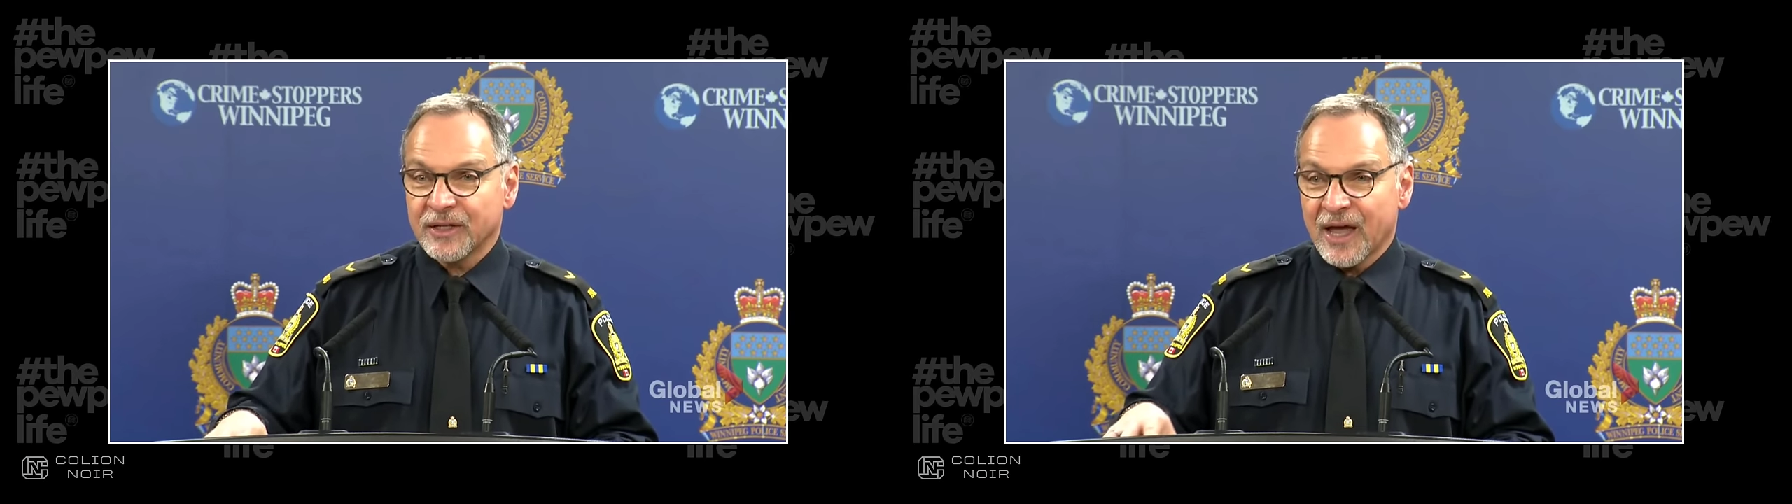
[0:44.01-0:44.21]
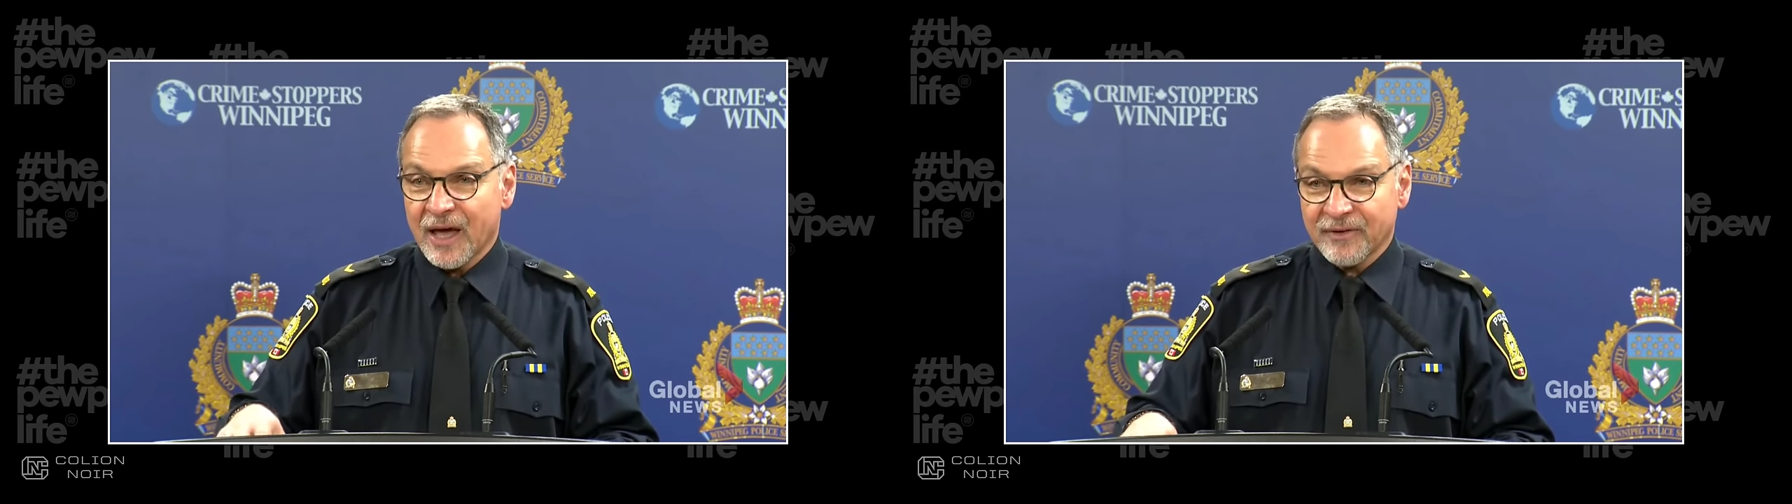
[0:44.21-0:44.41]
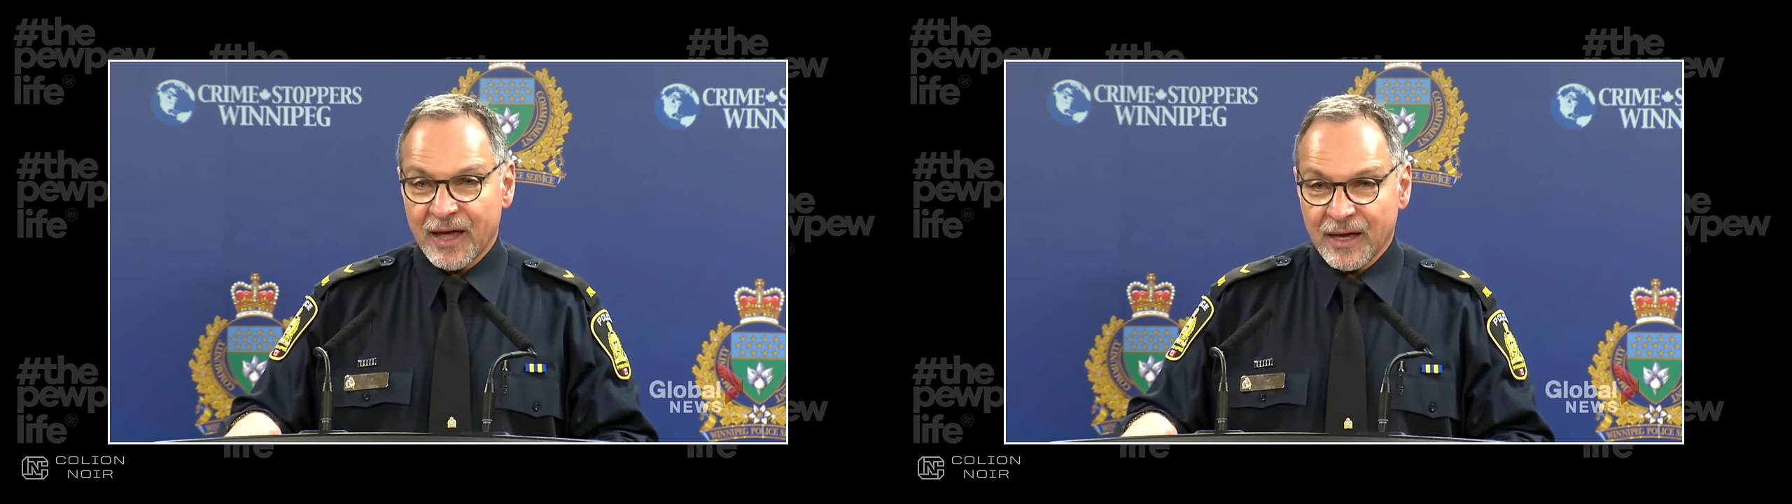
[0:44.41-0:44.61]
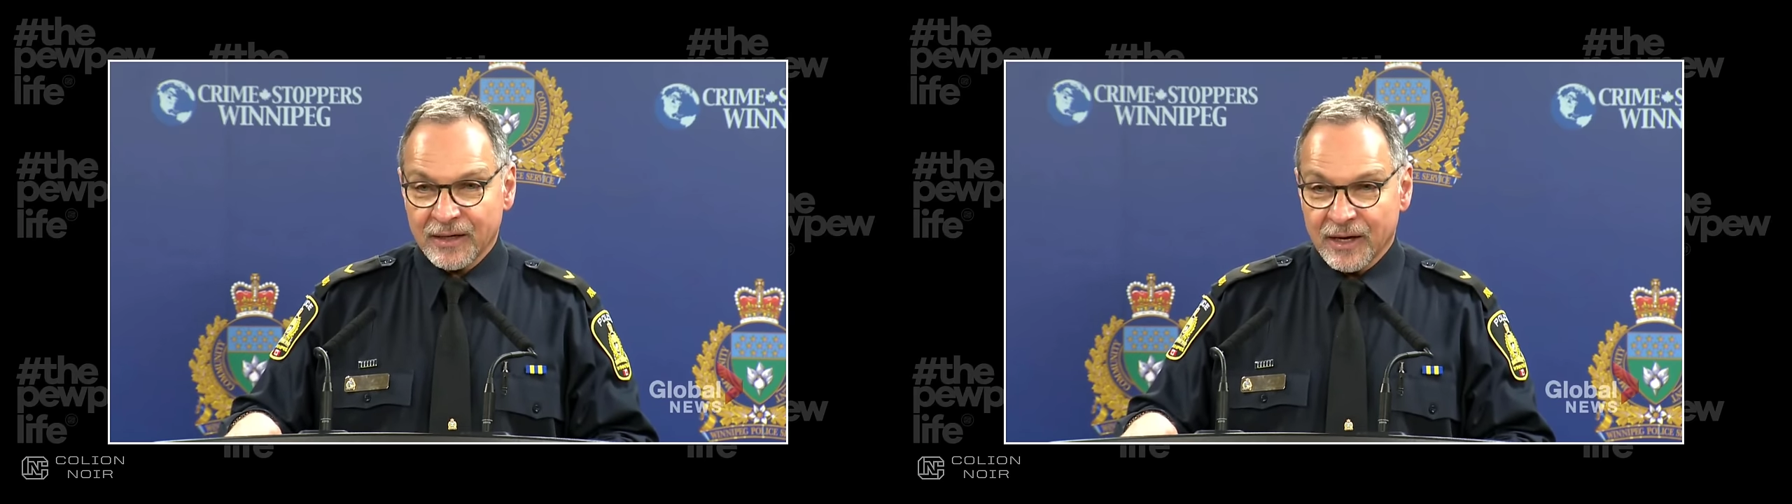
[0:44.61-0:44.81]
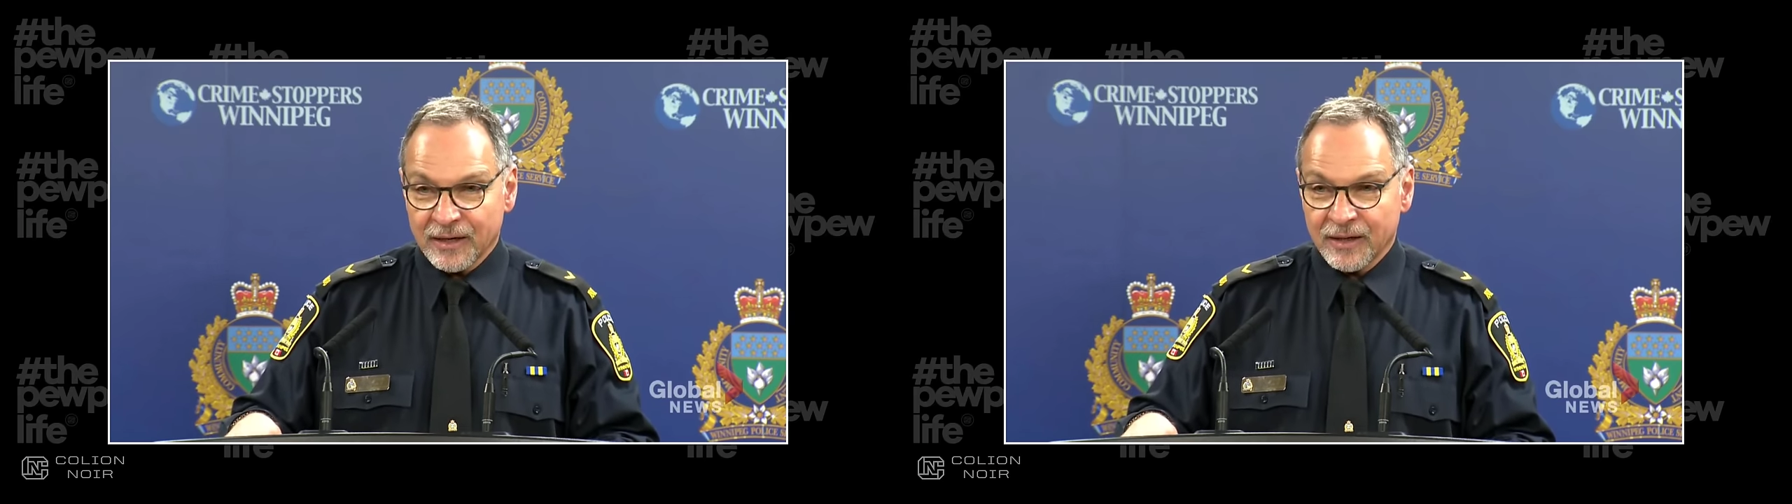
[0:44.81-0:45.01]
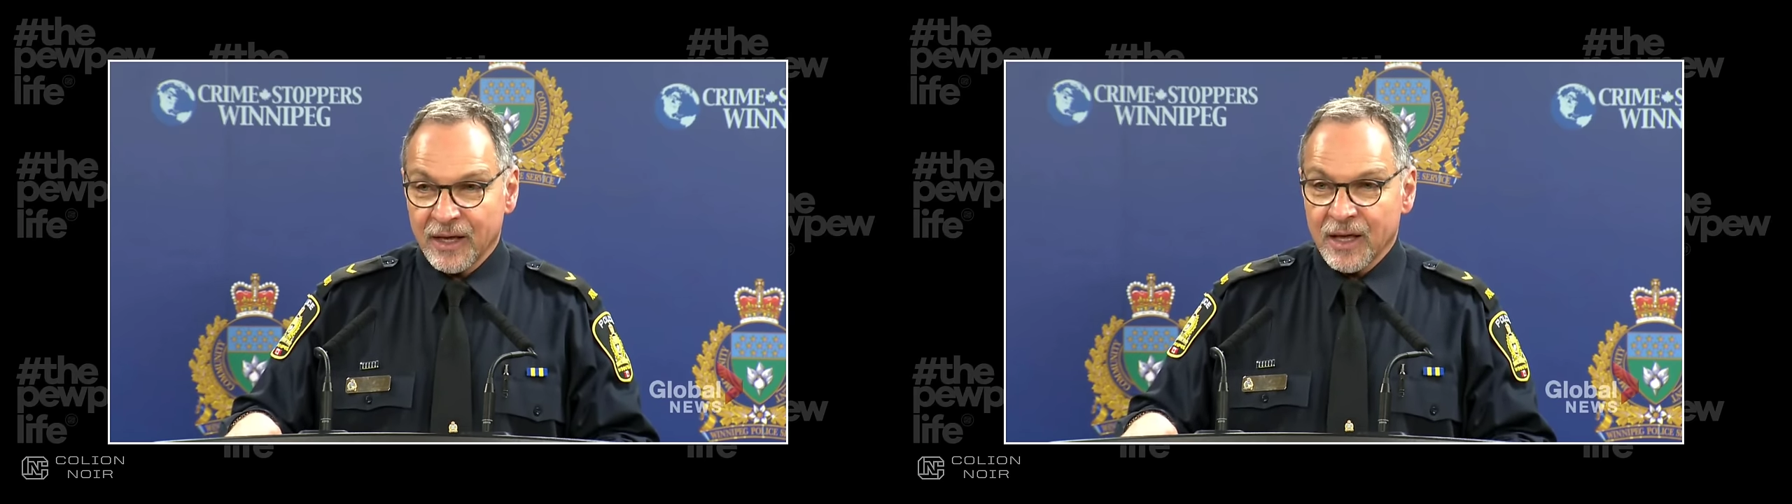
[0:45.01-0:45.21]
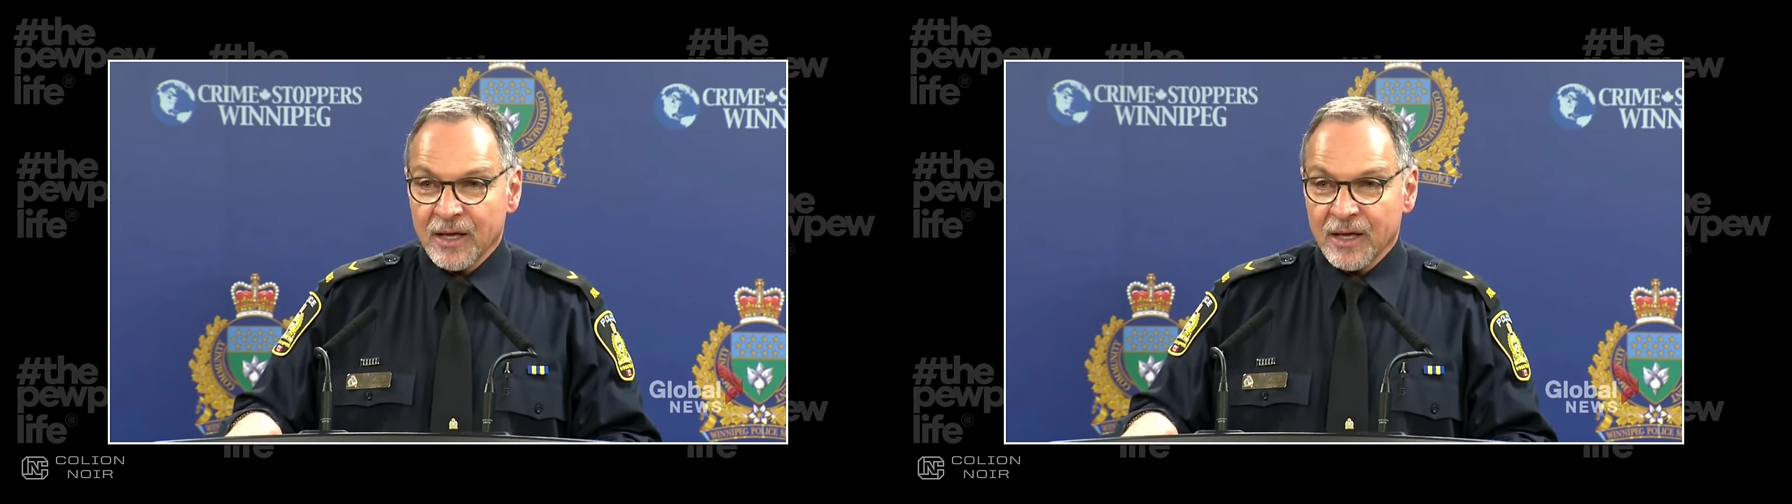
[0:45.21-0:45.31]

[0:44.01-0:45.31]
and they have a handgun,